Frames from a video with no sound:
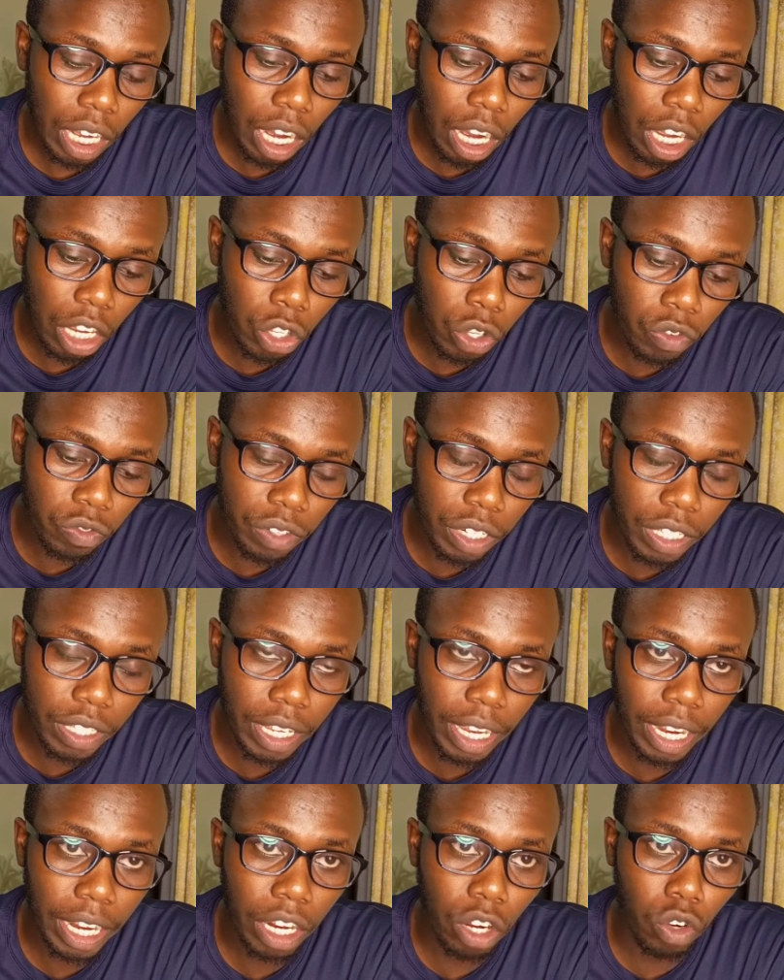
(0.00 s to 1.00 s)
you've
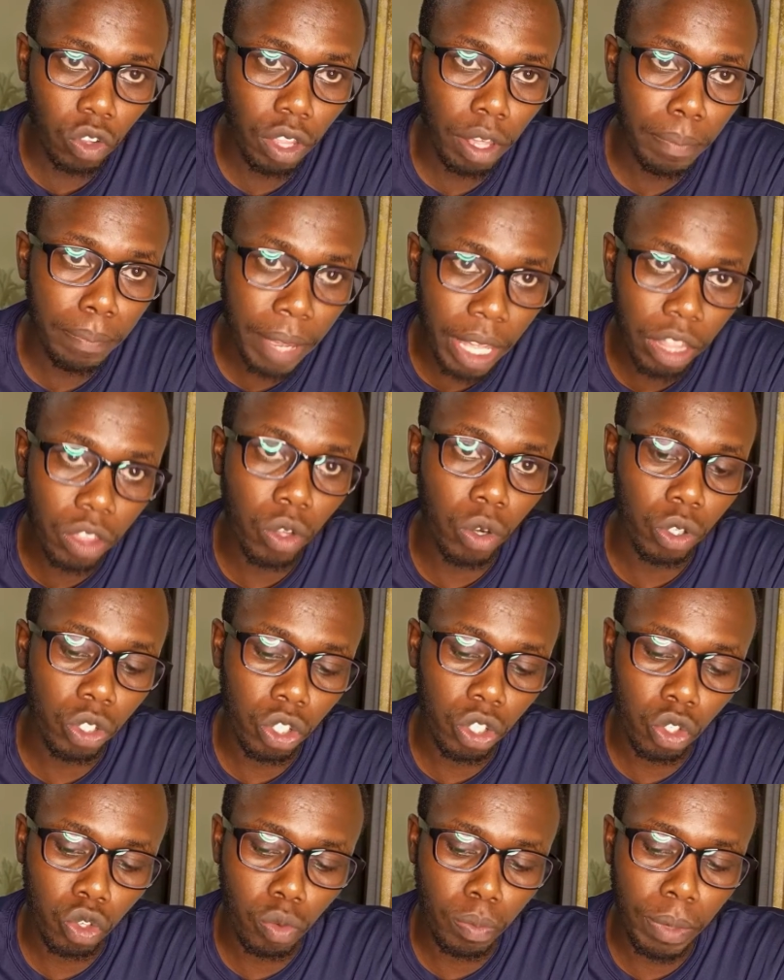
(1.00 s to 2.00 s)
decided on the method
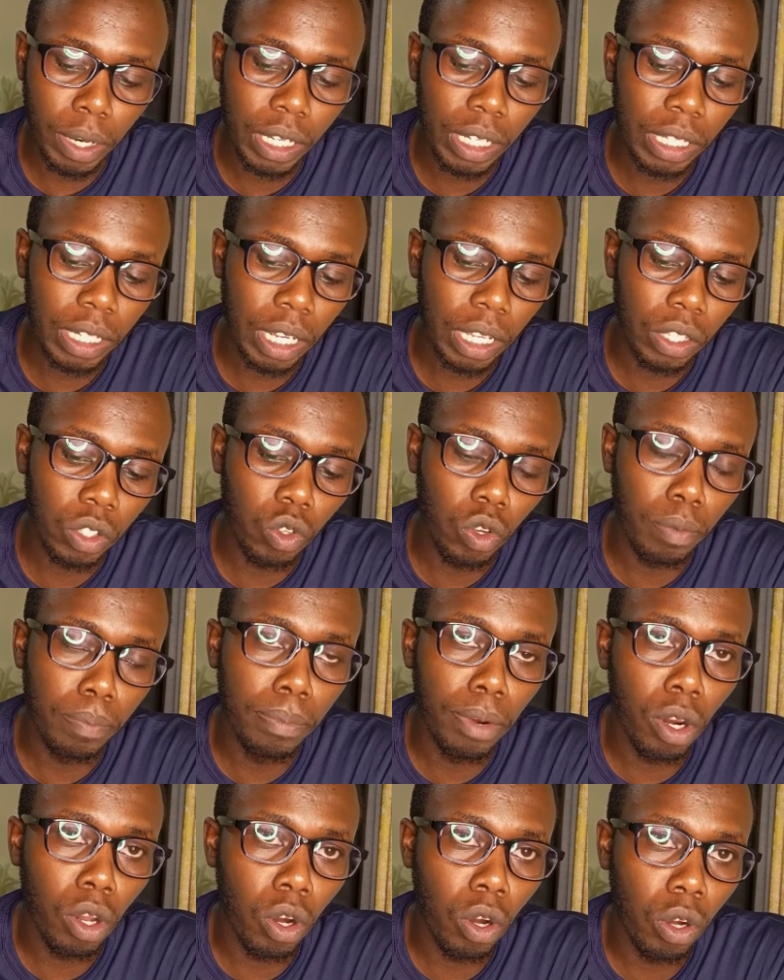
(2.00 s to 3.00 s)
to monetize your
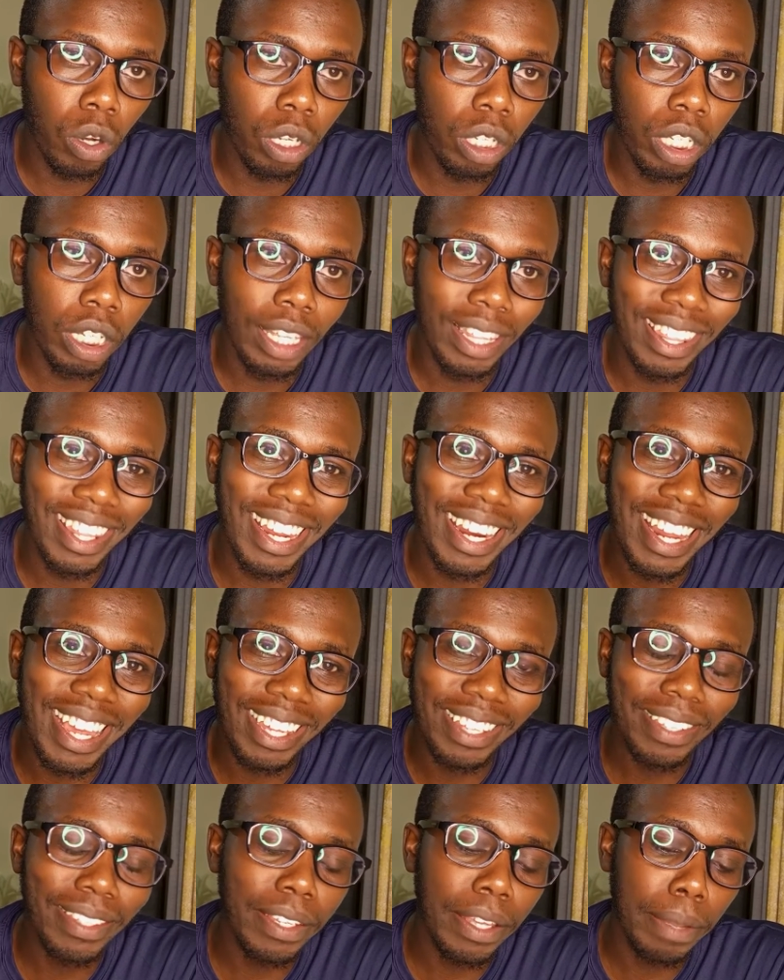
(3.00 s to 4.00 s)
blog, the
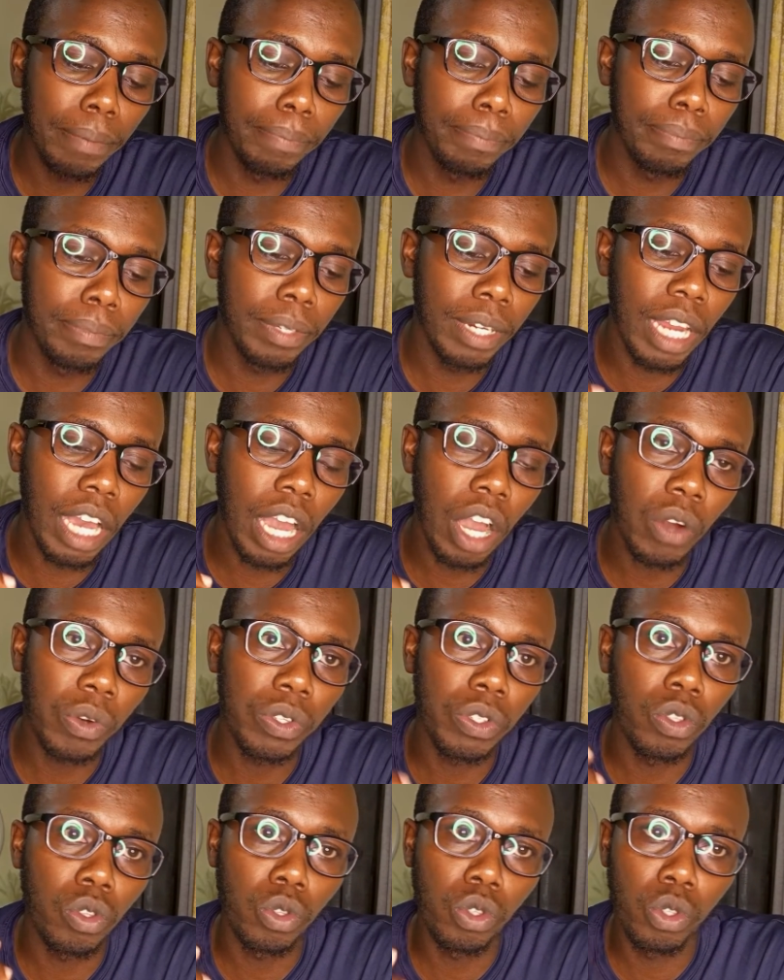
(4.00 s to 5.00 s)
next step now is
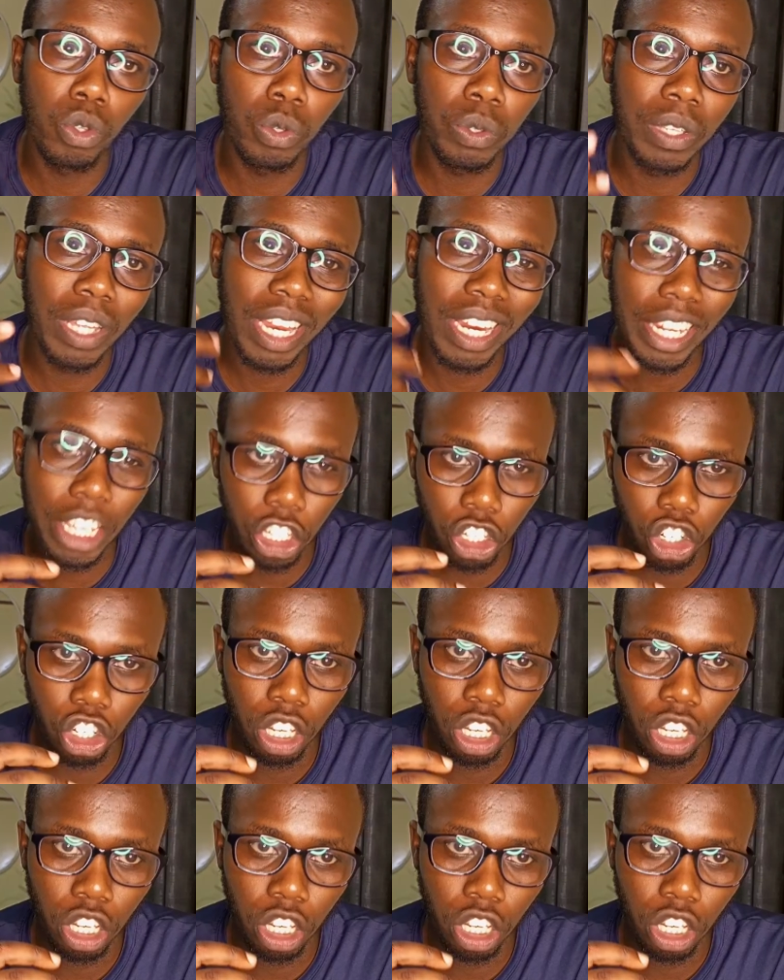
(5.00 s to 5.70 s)
to choose a niche.